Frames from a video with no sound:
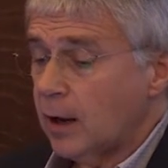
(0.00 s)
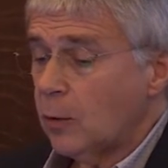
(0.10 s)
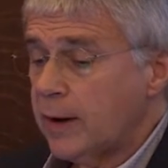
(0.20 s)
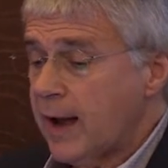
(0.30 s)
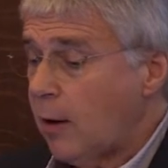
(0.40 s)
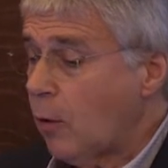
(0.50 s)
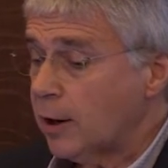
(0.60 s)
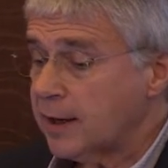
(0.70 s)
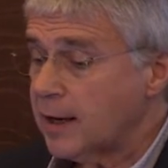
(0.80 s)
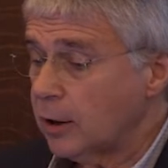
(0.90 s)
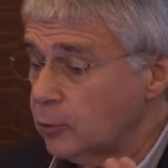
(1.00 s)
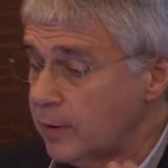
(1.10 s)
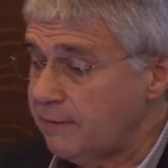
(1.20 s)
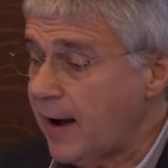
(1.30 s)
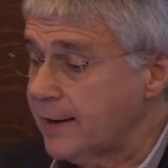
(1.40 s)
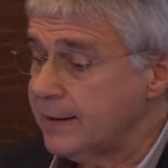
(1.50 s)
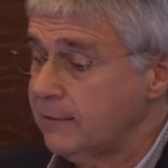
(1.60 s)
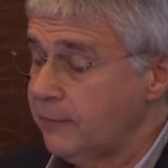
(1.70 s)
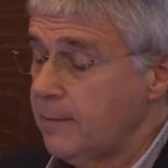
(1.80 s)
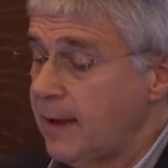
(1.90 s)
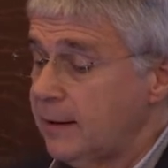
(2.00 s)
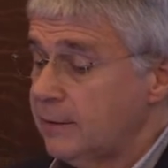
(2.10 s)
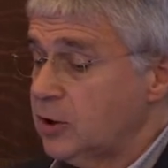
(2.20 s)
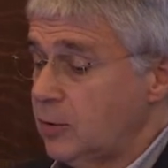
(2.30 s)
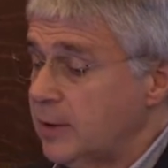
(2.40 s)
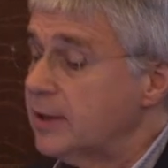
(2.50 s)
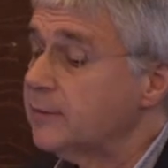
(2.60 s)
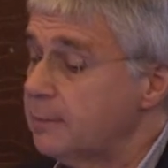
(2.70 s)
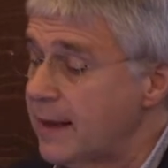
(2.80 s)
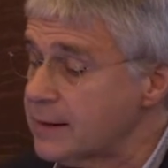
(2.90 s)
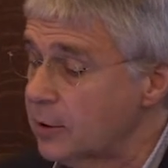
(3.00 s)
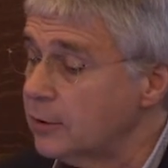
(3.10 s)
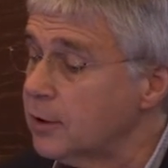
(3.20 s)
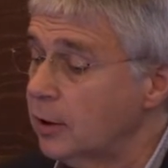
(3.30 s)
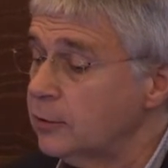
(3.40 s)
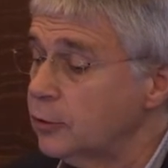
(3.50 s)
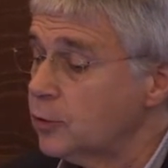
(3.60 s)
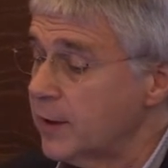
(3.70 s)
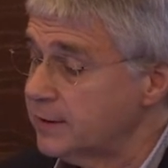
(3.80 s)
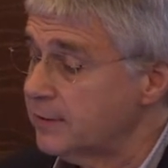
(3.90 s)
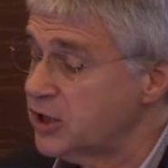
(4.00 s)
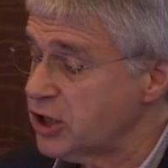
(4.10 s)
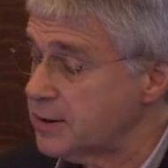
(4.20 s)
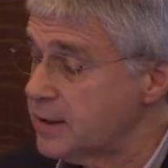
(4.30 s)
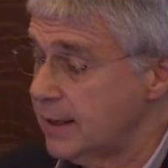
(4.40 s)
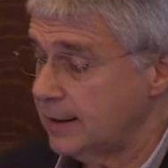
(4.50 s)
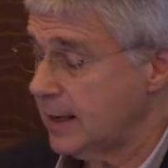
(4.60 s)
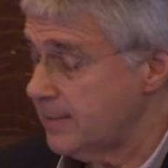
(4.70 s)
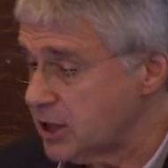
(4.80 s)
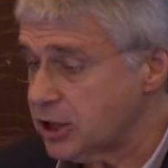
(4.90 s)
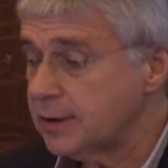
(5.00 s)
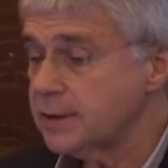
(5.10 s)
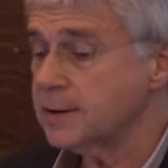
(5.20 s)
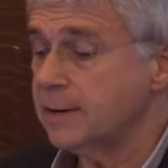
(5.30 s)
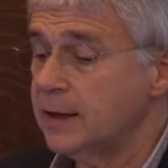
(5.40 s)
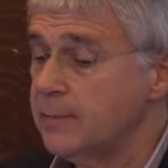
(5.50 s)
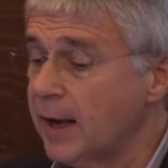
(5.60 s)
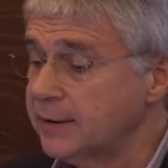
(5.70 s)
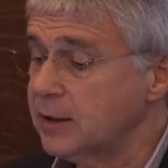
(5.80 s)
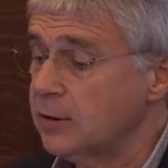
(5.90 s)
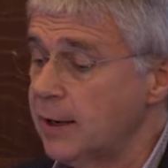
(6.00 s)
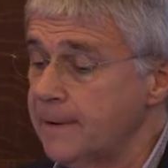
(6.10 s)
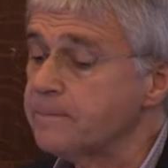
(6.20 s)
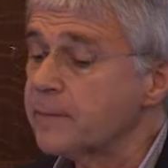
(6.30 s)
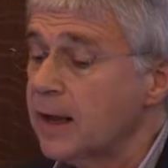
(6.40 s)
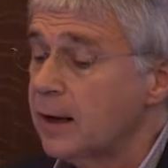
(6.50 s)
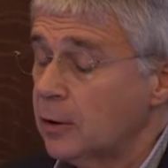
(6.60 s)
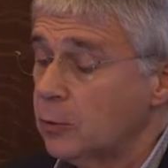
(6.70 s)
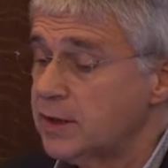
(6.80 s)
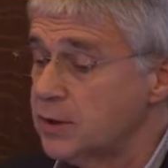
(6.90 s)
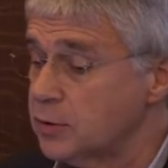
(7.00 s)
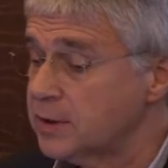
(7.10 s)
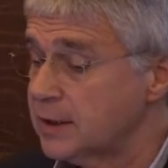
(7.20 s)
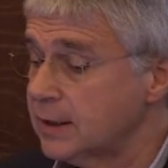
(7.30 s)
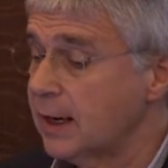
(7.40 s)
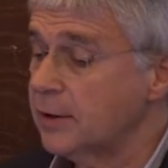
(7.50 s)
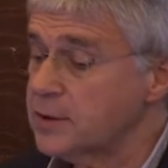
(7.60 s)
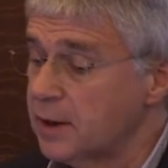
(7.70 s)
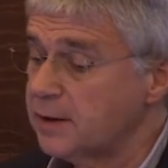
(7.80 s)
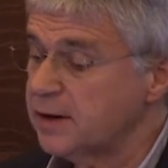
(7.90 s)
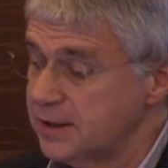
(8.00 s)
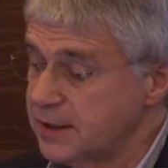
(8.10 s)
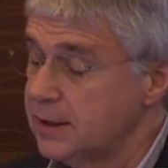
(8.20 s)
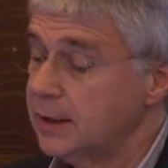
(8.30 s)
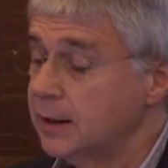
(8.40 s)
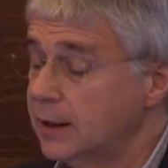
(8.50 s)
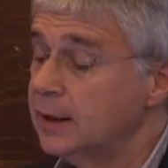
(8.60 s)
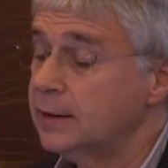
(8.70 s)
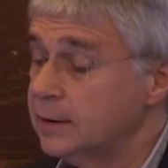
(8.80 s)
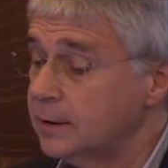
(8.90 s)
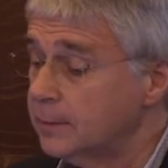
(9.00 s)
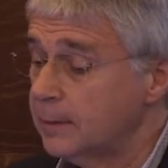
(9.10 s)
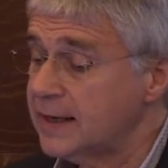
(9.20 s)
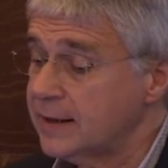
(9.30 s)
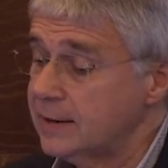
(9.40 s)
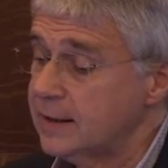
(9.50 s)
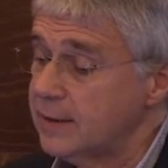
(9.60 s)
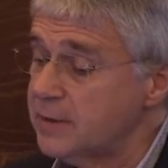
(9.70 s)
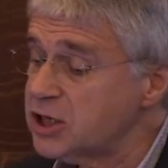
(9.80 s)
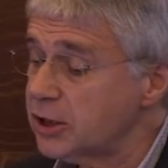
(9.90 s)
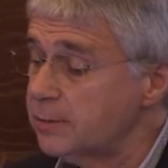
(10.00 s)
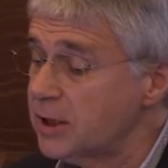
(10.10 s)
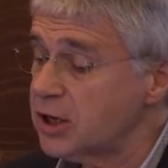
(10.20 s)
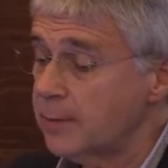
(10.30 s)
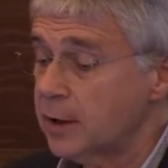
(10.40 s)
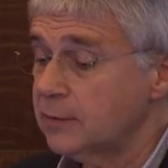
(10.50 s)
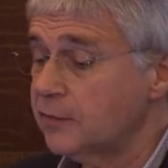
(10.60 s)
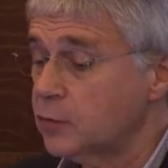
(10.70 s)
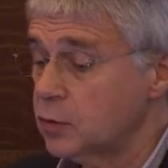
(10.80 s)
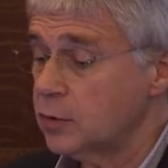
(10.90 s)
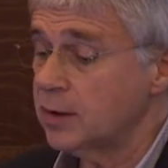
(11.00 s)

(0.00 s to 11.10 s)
We are working on refining the measurement method on nutrient efficiency and emissions, in particular reducing uncertainty in methane emission measurements through